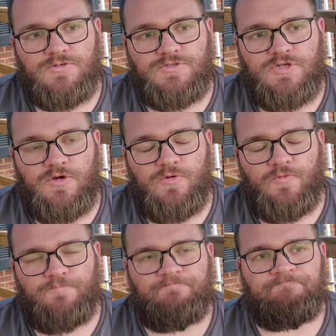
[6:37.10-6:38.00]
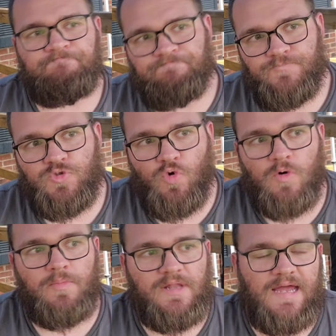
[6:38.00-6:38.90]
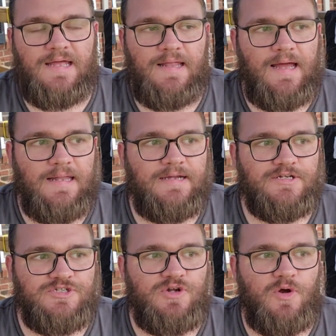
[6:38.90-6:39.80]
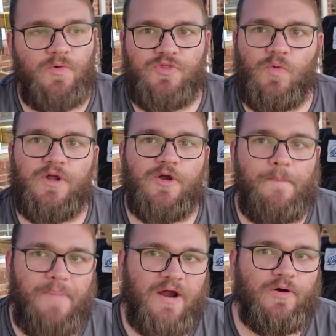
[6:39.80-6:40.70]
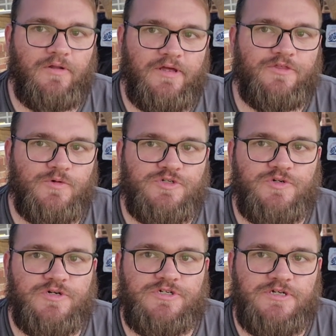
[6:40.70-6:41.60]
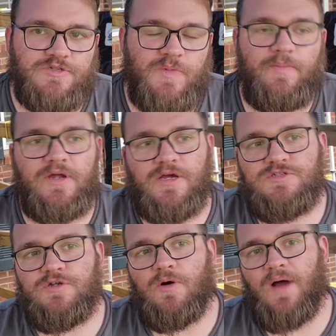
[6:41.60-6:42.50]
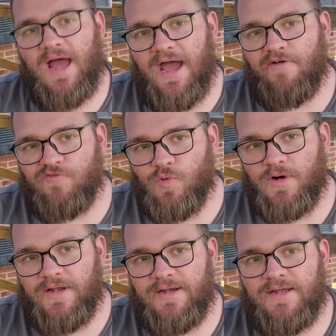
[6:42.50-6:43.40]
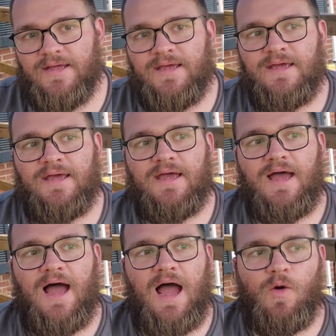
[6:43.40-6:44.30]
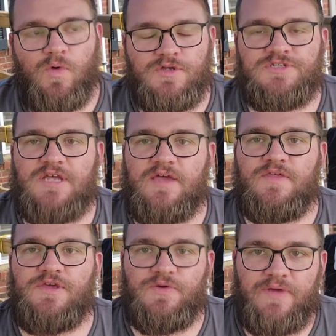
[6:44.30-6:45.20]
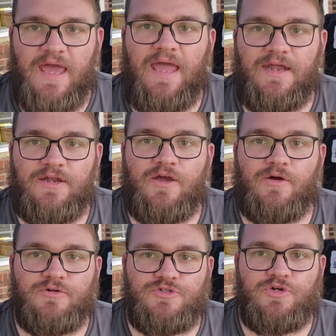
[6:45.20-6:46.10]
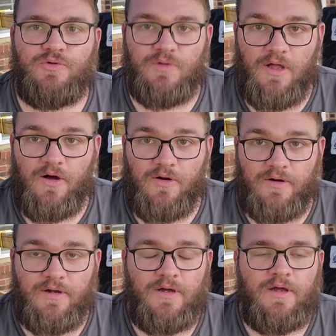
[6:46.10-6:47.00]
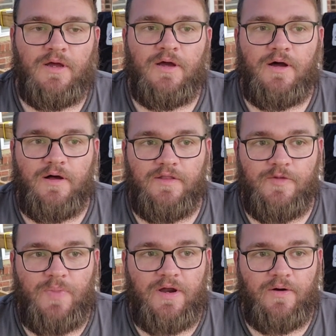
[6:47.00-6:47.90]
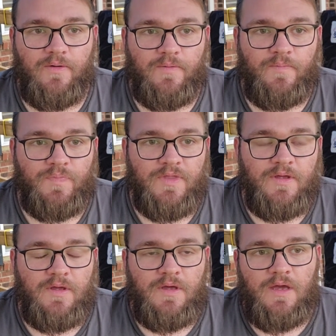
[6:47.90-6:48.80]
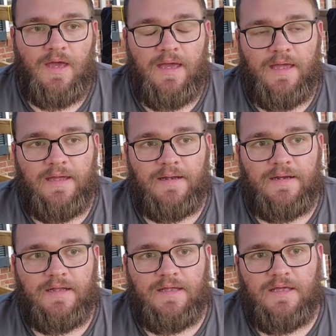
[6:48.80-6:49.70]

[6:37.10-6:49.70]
So normally I like to start with what your barrel length restriction is, but because you don't have one, I will say that you can go too long on the barrel. And